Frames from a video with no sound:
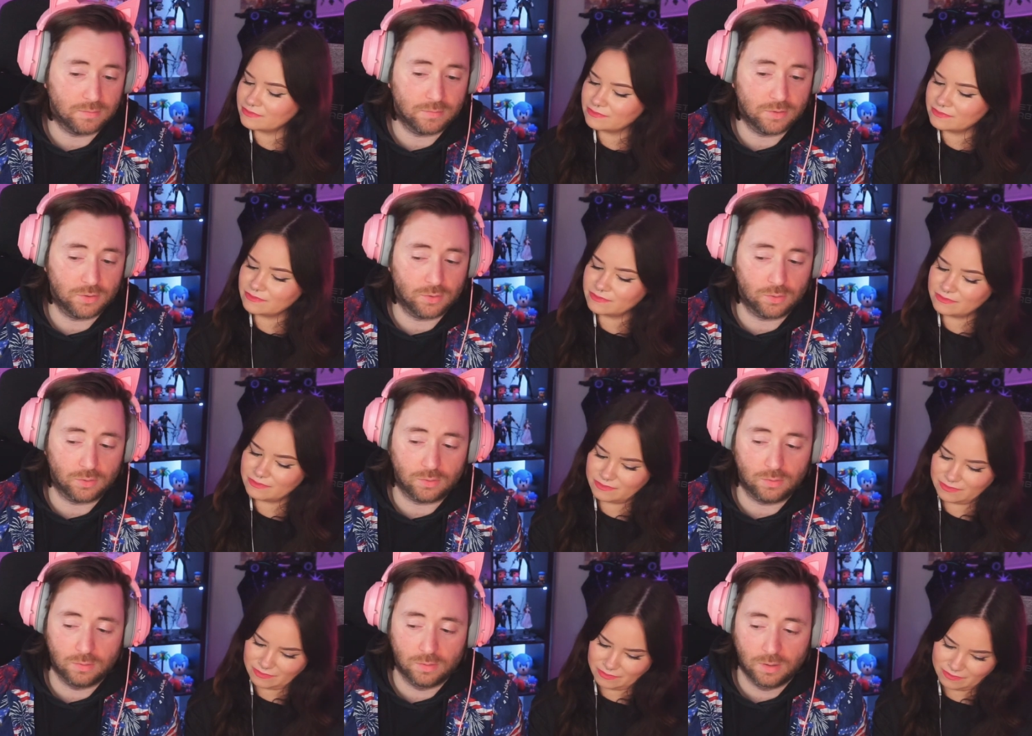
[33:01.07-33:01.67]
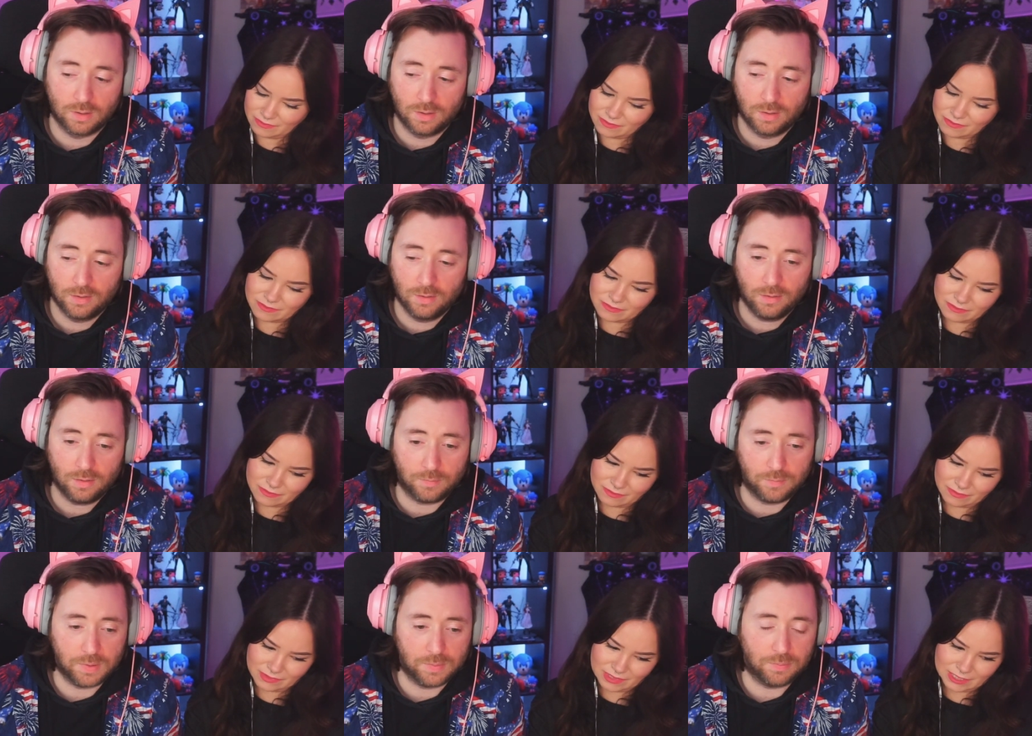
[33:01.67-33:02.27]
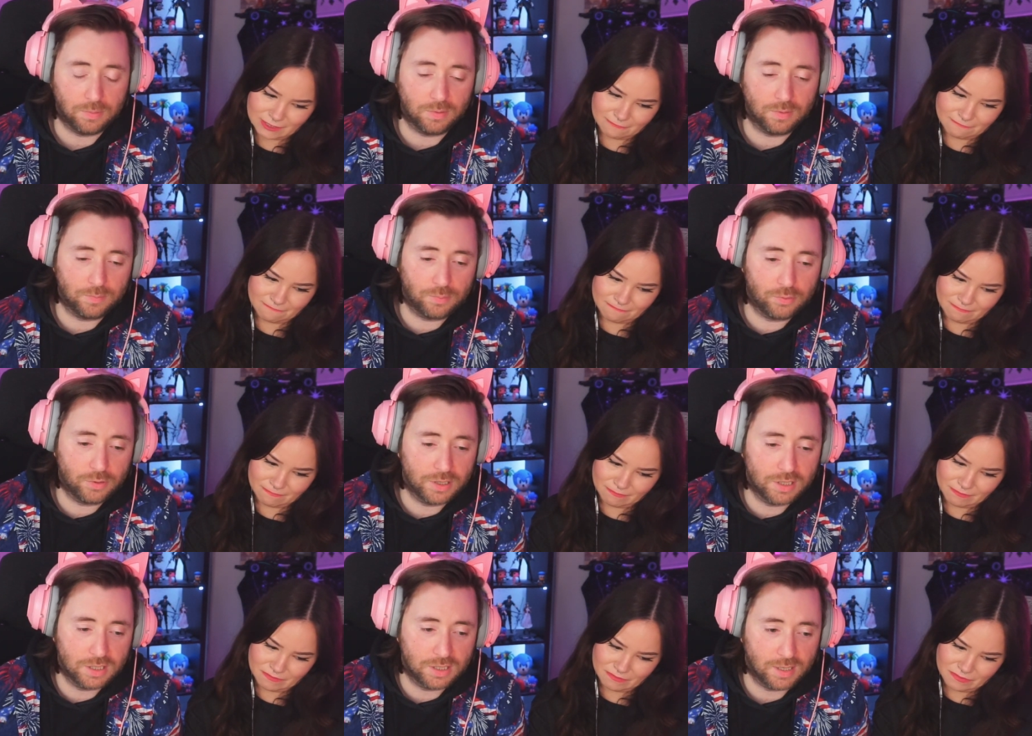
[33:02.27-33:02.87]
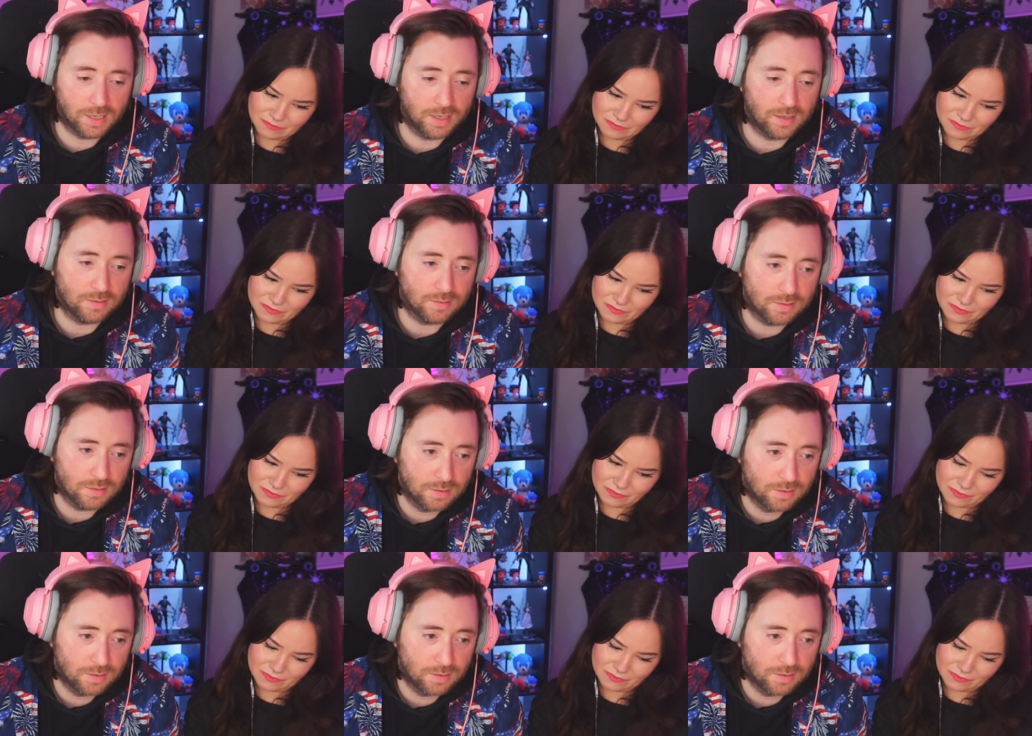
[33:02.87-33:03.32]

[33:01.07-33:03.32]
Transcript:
Speaker 1: sure that people appreciate